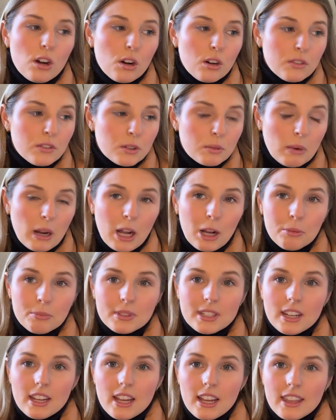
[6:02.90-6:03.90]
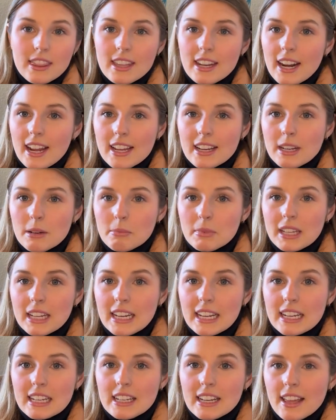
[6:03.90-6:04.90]
overwhelmed and then I end up
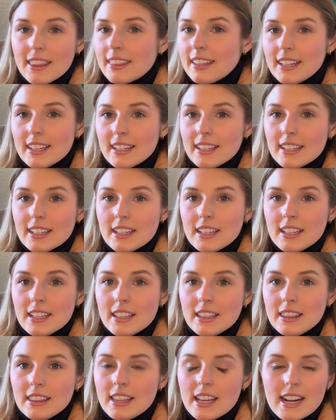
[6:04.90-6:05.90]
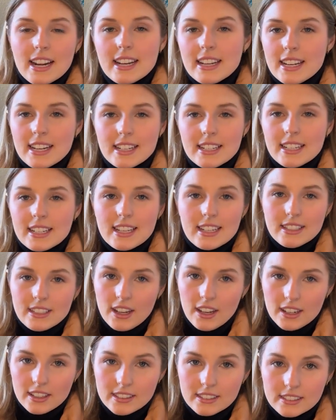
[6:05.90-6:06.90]
getting nothing that I needed to get
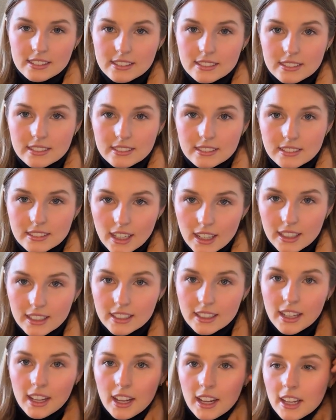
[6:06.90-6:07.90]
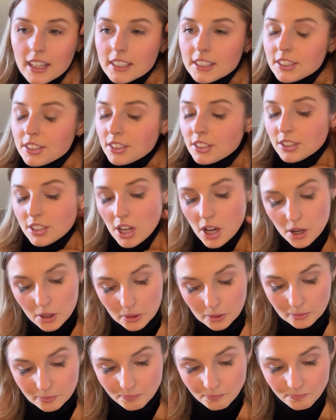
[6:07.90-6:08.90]
done done.
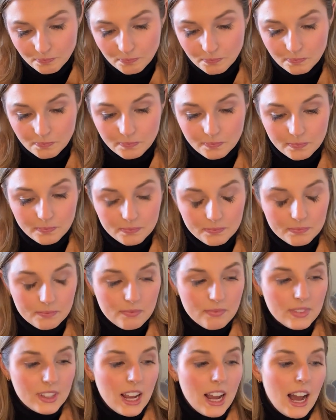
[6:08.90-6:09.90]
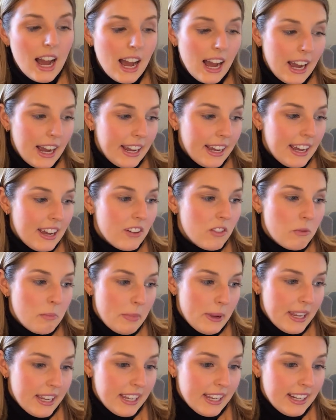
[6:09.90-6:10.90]
So I have
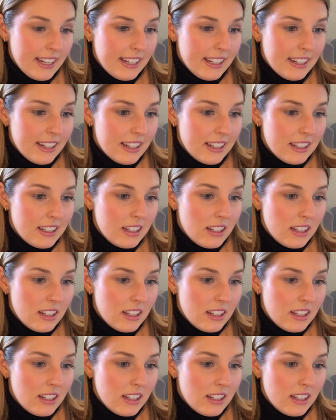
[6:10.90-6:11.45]
been